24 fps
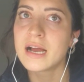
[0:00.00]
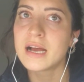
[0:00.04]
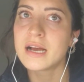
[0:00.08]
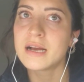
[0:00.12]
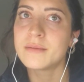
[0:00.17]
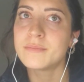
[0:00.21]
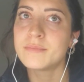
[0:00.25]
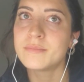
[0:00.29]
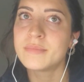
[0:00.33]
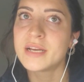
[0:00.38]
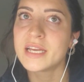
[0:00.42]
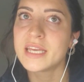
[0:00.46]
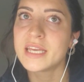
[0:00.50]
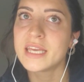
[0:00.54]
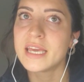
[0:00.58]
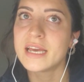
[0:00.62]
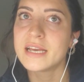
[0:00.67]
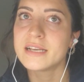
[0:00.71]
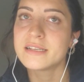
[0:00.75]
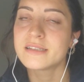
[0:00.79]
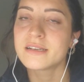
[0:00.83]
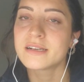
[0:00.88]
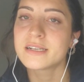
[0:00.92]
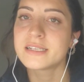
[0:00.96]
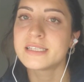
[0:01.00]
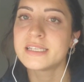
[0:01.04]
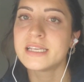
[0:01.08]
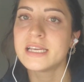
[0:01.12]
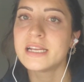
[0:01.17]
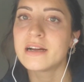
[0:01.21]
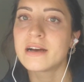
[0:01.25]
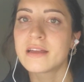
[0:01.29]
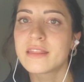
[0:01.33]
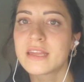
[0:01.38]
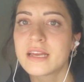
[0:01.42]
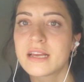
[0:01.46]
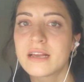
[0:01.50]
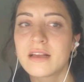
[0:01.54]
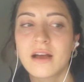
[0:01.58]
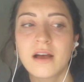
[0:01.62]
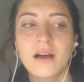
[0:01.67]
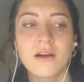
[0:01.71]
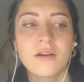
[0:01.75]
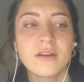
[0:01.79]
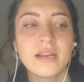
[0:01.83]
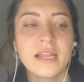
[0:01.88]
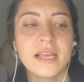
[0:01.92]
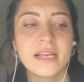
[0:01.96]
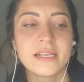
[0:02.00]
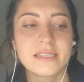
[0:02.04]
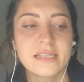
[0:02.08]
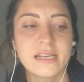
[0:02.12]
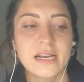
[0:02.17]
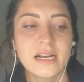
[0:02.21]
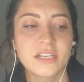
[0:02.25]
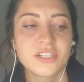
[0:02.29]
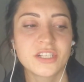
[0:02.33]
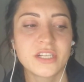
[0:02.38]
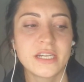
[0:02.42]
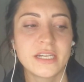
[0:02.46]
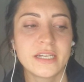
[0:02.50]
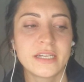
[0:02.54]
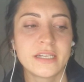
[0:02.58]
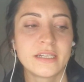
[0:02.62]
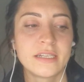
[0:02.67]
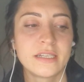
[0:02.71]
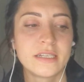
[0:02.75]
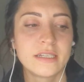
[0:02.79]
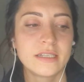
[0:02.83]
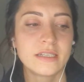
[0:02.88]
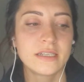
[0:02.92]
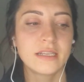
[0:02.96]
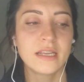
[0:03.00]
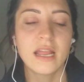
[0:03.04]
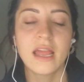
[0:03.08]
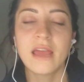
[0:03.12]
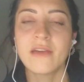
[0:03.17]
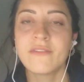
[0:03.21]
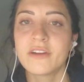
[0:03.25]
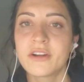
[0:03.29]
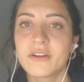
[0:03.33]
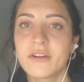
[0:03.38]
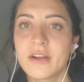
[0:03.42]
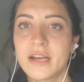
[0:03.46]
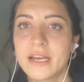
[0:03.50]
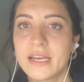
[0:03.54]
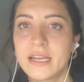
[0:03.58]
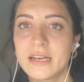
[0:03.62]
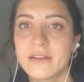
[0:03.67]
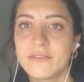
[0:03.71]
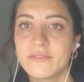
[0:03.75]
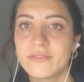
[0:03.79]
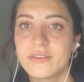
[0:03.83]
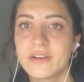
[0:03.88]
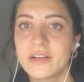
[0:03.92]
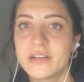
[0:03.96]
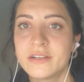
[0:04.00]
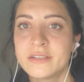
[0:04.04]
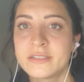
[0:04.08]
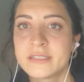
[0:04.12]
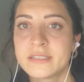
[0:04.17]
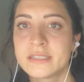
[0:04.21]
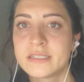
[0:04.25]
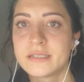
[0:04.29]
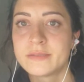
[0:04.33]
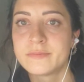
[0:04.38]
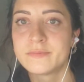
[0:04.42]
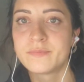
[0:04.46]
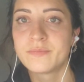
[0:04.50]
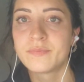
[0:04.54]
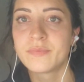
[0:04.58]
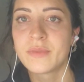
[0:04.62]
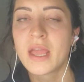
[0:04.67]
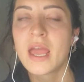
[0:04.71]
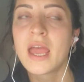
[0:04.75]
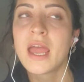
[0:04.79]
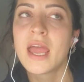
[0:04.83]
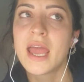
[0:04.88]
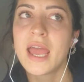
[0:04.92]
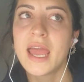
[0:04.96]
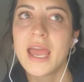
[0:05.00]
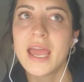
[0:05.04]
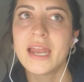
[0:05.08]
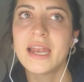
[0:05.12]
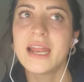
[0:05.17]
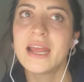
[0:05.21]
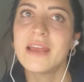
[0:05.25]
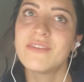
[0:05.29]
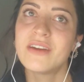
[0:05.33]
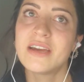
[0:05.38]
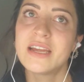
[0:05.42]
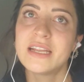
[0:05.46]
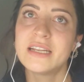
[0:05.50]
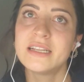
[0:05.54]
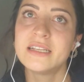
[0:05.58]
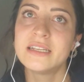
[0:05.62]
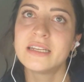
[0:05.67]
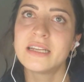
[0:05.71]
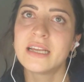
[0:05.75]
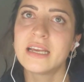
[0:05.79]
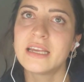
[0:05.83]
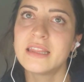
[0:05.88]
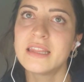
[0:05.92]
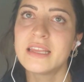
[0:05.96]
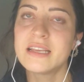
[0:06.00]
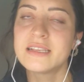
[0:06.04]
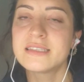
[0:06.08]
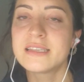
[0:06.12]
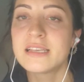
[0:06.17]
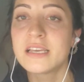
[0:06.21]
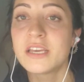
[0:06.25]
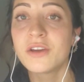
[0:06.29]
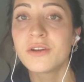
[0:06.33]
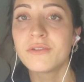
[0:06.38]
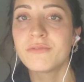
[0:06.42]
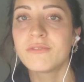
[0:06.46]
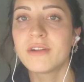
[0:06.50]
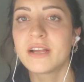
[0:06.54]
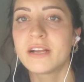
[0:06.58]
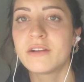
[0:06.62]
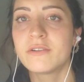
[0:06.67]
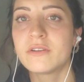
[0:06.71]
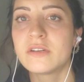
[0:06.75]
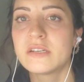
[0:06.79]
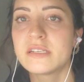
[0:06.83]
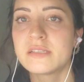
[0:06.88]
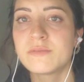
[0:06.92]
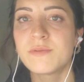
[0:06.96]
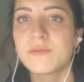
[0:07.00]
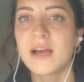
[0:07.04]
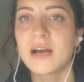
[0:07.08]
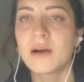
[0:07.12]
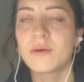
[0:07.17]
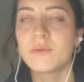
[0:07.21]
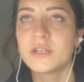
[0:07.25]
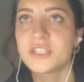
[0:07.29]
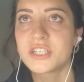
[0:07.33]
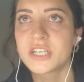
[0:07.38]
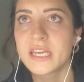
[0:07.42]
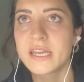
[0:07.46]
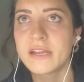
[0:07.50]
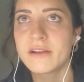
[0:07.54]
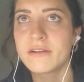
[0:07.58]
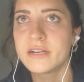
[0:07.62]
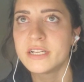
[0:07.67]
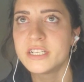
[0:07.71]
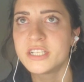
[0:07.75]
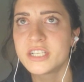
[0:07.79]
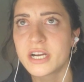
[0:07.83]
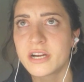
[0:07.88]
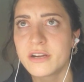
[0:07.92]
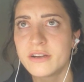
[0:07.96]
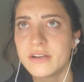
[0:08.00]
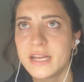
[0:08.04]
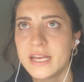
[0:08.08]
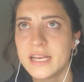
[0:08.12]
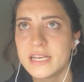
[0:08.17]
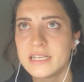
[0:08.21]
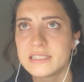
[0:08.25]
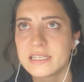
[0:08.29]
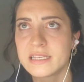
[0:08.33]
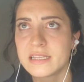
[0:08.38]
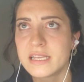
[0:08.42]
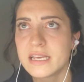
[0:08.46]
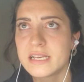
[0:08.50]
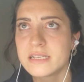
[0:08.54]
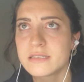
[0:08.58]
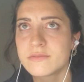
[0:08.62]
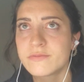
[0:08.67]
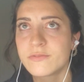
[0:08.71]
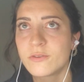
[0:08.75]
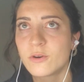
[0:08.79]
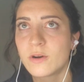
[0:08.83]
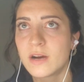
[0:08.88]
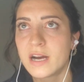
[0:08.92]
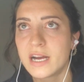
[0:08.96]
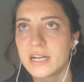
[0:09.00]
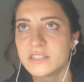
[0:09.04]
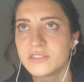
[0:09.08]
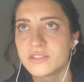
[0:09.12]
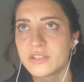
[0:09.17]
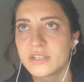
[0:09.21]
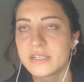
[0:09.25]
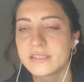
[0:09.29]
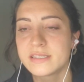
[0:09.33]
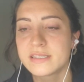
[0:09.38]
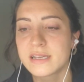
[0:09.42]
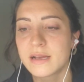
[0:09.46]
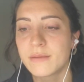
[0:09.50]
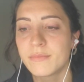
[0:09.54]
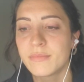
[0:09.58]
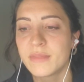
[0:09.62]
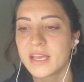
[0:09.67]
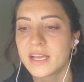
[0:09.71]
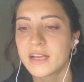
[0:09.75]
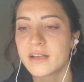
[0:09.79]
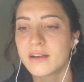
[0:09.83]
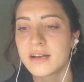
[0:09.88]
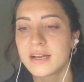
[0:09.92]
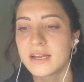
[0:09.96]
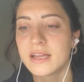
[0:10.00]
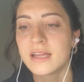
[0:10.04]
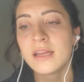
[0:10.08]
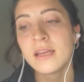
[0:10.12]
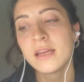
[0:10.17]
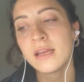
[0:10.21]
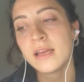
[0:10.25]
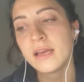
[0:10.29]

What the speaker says: But yeah, as I said, I think I'll let Sasha have a crack at it first. And even there's the U record as well, which Kerry Jo has, and that's 400 and something.